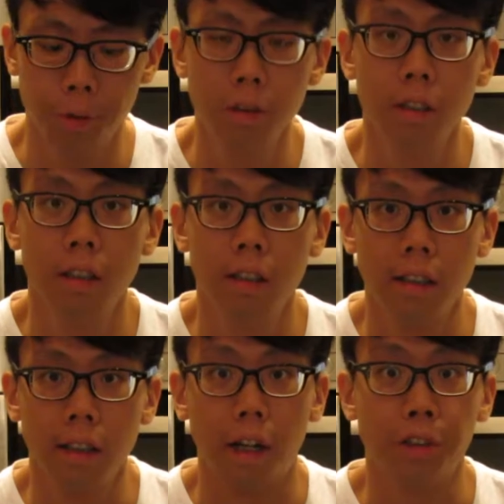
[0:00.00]
brew,
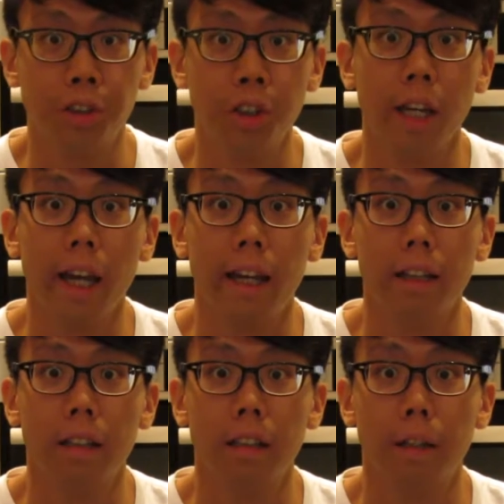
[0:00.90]
I usually
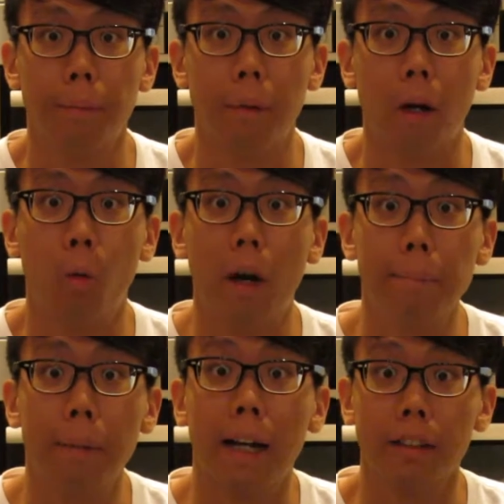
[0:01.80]
add about
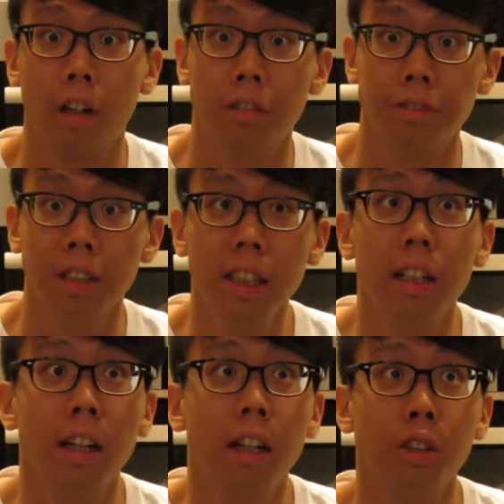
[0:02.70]
1 part coffee
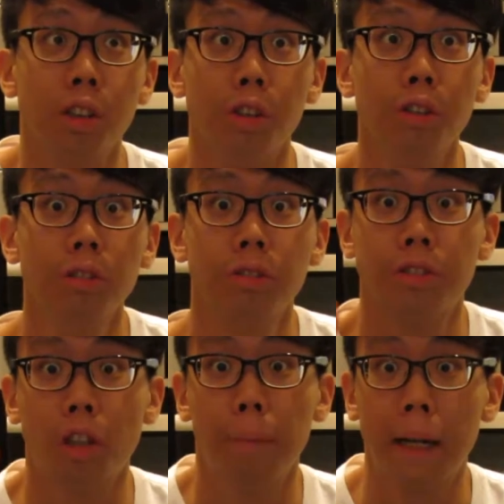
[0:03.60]
to
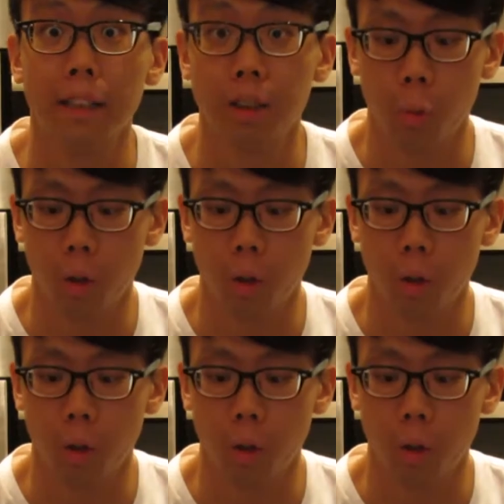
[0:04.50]
4 parts